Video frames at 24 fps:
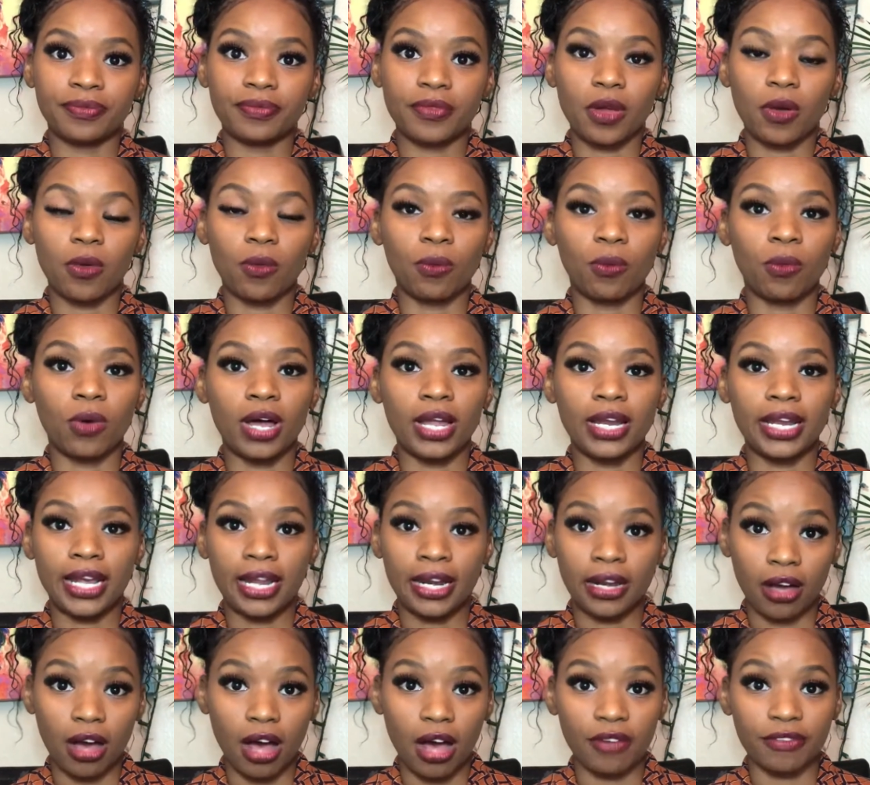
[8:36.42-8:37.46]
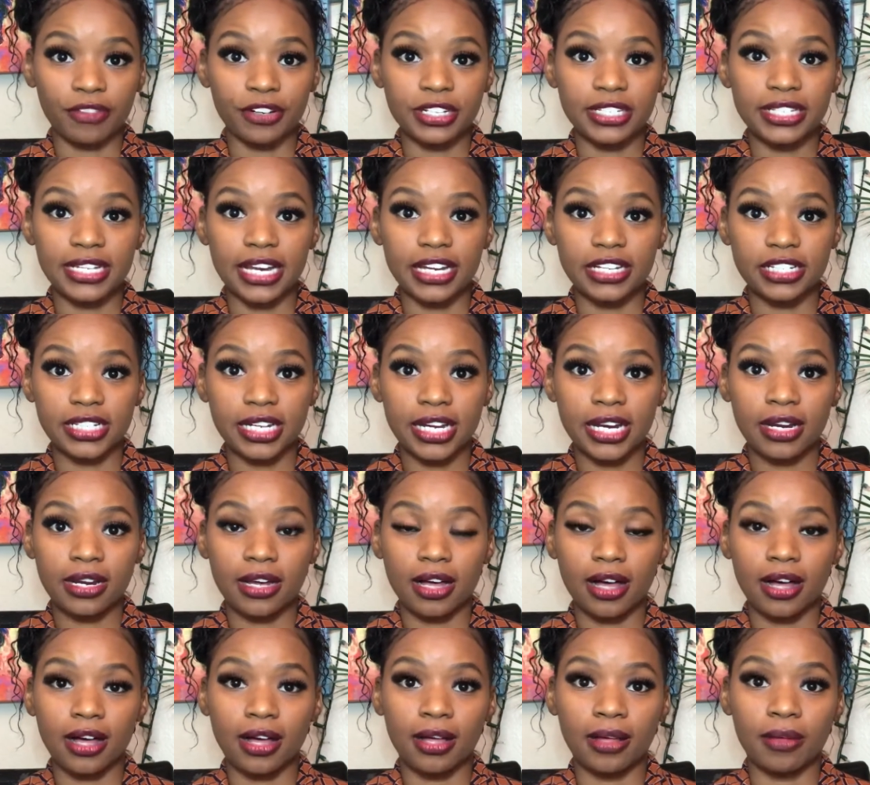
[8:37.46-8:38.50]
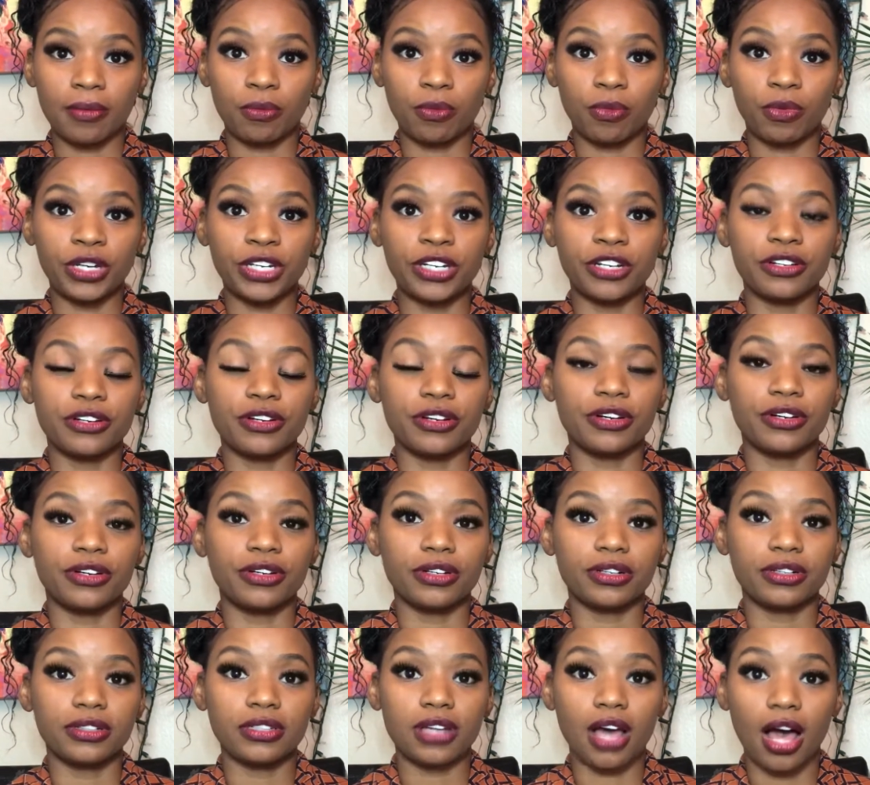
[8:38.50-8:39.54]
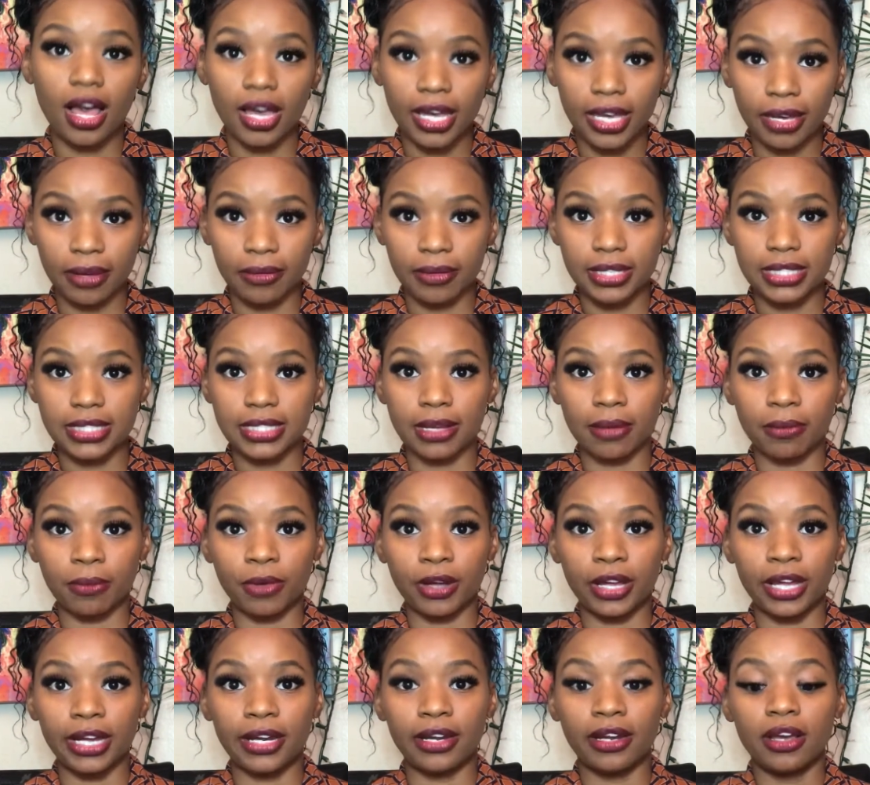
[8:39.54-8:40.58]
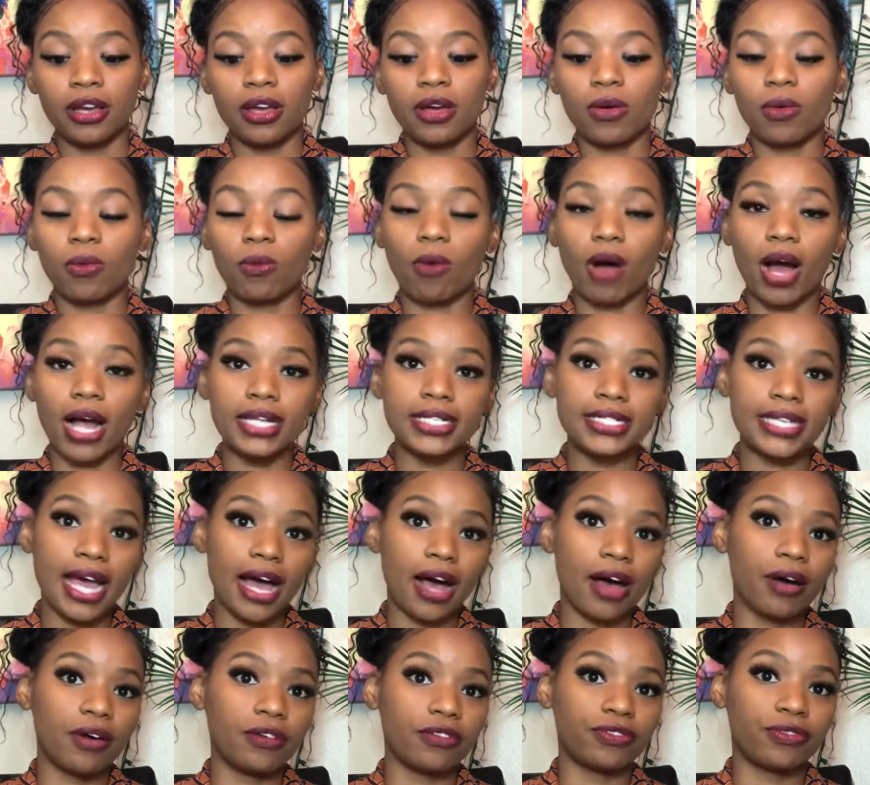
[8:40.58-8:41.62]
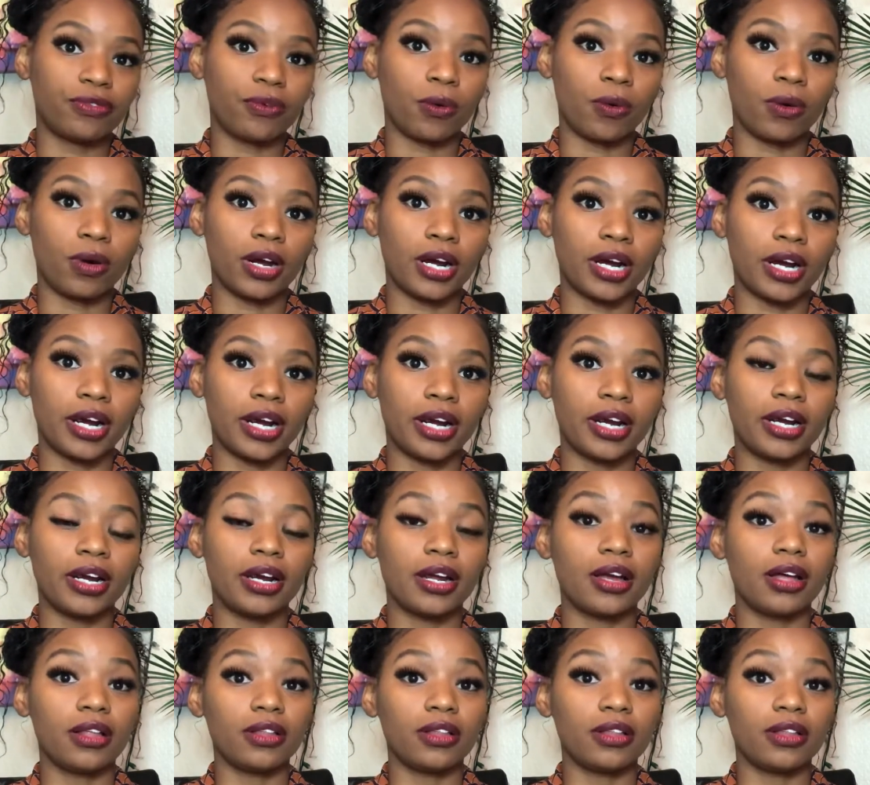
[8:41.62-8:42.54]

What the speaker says: One, in a conversation, when you're talking with someone, watch out for,